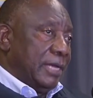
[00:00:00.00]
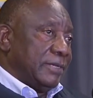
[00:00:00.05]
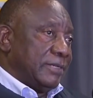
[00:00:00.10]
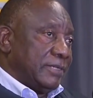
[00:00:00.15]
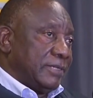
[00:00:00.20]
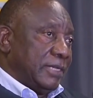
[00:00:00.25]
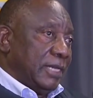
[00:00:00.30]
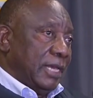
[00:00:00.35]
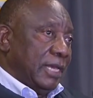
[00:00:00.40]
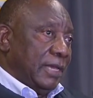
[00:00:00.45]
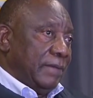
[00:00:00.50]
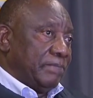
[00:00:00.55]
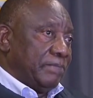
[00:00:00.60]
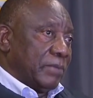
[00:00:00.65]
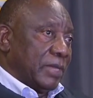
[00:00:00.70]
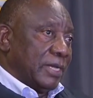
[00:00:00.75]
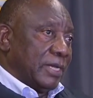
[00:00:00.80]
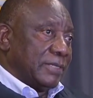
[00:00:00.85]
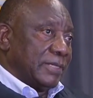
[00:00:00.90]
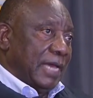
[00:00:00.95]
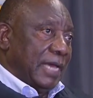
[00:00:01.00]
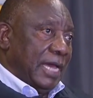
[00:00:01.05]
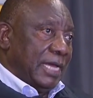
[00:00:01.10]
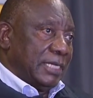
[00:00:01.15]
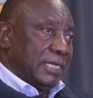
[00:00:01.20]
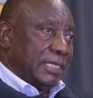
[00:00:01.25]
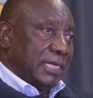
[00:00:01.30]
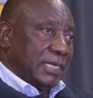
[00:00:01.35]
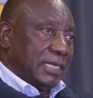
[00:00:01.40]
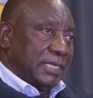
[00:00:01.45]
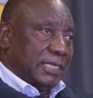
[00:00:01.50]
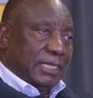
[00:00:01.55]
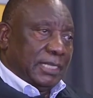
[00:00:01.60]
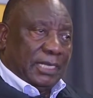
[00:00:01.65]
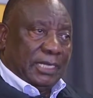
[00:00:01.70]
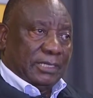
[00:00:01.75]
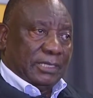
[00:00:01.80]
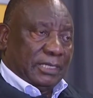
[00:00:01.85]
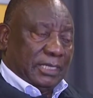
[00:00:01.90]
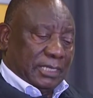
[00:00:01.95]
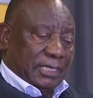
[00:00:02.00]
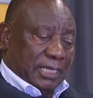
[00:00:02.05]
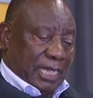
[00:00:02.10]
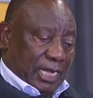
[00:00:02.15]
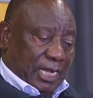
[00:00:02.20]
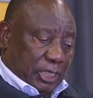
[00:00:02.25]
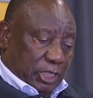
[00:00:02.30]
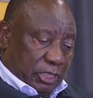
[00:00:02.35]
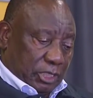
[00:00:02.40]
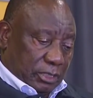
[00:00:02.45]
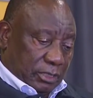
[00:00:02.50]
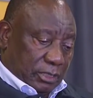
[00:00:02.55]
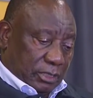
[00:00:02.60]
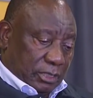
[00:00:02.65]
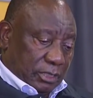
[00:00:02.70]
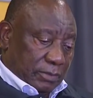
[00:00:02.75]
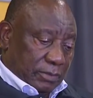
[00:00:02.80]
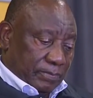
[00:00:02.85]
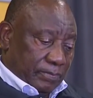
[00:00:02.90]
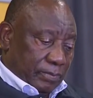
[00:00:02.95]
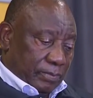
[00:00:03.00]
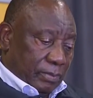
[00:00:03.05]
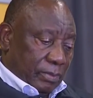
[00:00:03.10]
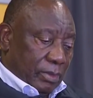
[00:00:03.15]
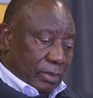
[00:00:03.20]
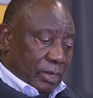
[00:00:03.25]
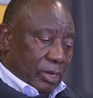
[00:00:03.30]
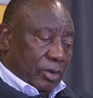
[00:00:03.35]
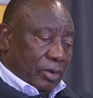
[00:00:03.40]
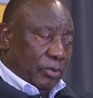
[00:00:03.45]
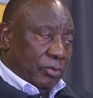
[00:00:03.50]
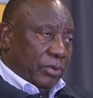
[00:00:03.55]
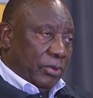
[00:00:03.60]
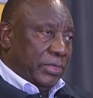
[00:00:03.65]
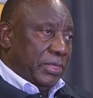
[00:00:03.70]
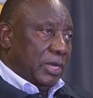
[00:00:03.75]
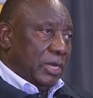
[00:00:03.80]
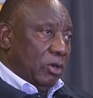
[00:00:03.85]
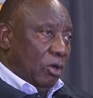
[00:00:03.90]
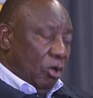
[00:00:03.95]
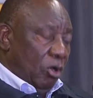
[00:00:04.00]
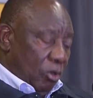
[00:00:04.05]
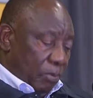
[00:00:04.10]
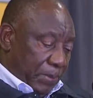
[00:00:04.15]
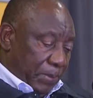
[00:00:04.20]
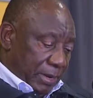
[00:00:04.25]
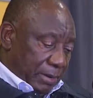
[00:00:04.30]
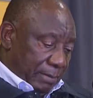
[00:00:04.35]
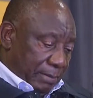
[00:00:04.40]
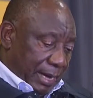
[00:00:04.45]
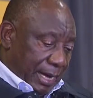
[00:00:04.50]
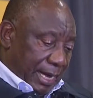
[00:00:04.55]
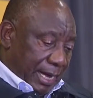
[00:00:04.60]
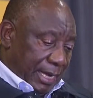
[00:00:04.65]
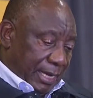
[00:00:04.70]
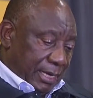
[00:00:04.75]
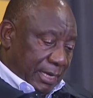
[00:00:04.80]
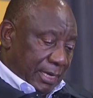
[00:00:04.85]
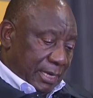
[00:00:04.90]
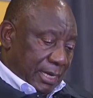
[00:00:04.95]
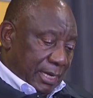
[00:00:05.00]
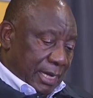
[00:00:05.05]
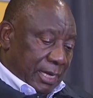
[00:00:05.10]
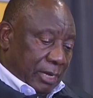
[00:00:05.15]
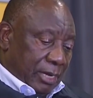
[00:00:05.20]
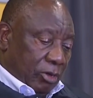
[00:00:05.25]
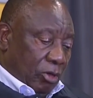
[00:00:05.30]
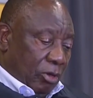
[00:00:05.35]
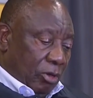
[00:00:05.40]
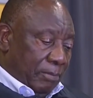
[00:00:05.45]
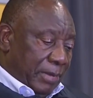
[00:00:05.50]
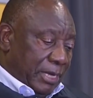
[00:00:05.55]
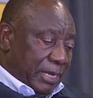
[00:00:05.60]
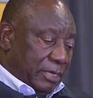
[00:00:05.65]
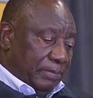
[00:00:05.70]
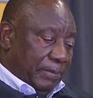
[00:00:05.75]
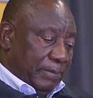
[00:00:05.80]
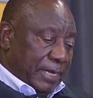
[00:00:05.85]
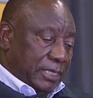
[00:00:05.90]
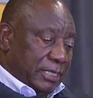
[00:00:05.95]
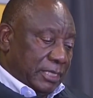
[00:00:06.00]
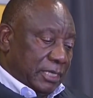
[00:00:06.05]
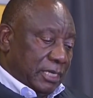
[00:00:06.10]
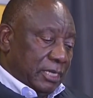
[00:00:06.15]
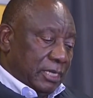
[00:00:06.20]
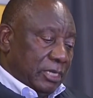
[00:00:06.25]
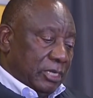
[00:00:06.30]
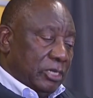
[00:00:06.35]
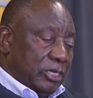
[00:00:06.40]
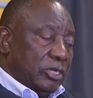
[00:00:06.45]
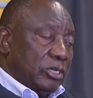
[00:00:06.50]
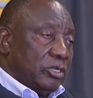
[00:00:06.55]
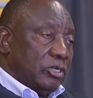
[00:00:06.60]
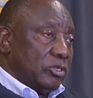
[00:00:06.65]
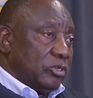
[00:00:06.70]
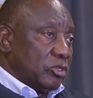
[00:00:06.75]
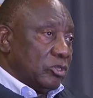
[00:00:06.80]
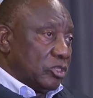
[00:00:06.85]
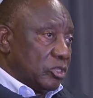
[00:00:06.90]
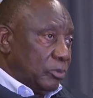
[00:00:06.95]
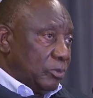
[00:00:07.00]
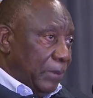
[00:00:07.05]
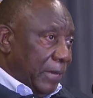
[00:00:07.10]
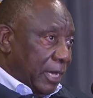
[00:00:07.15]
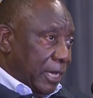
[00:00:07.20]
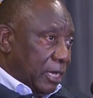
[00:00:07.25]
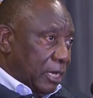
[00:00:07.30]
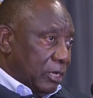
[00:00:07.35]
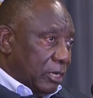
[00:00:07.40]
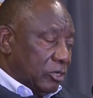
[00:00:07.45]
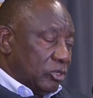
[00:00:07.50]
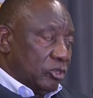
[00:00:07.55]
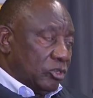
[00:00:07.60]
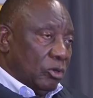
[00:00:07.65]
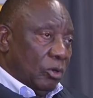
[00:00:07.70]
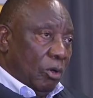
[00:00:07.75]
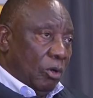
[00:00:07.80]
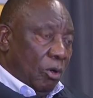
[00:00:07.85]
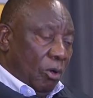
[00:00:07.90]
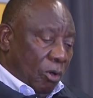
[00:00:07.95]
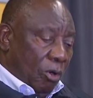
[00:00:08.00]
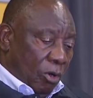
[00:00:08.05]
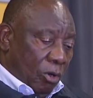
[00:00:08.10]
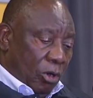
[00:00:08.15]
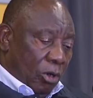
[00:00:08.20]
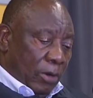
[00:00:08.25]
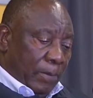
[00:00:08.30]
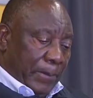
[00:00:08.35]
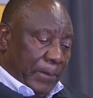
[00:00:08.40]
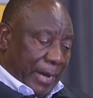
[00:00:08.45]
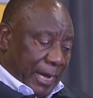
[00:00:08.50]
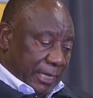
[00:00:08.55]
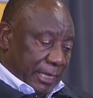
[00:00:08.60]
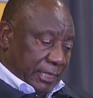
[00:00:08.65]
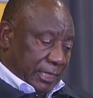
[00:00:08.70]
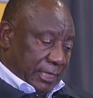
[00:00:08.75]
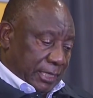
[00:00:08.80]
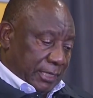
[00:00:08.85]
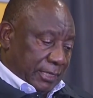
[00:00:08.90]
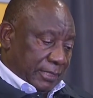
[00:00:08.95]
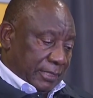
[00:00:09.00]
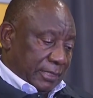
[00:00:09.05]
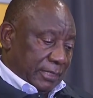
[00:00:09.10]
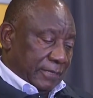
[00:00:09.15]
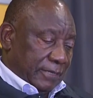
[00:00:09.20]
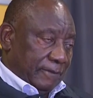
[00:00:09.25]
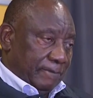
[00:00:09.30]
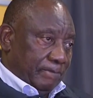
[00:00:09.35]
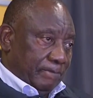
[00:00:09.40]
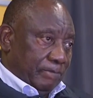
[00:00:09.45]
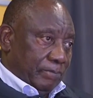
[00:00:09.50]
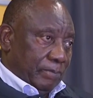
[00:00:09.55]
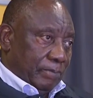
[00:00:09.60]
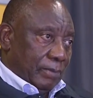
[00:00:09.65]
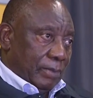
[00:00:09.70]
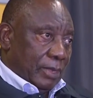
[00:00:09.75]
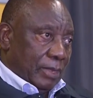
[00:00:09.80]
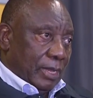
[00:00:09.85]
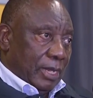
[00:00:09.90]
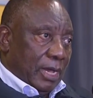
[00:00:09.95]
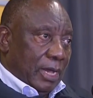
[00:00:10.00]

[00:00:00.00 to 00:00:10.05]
The ANC has entered these discussions with an open mind and a commitment to speak to all parties